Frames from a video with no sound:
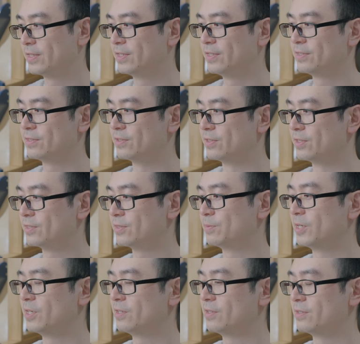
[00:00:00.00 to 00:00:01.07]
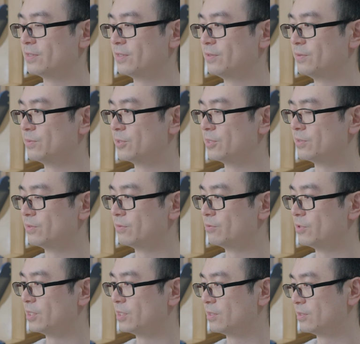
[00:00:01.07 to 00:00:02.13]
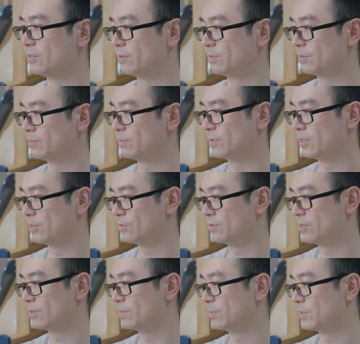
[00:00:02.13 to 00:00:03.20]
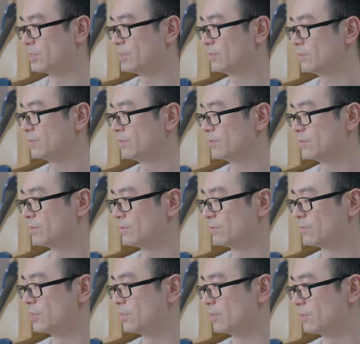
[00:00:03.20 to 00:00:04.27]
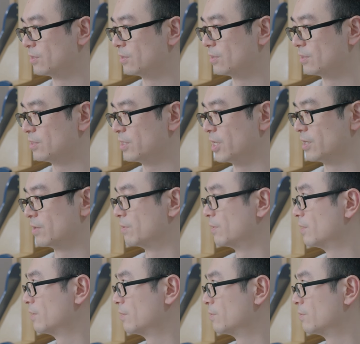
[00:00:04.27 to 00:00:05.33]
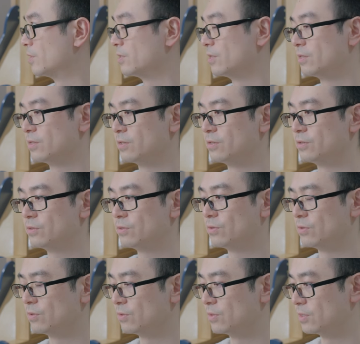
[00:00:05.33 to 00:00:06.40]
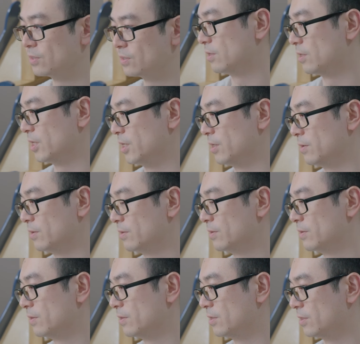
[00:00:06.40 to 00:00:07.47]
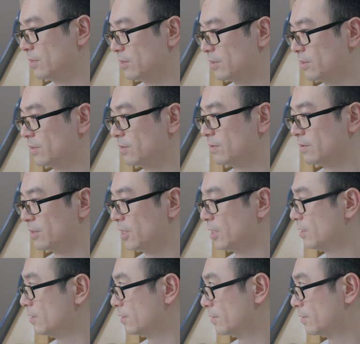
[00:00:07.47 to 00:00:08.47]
So the spider will read your HTML page, read your tag, right? Once it goes to the A link,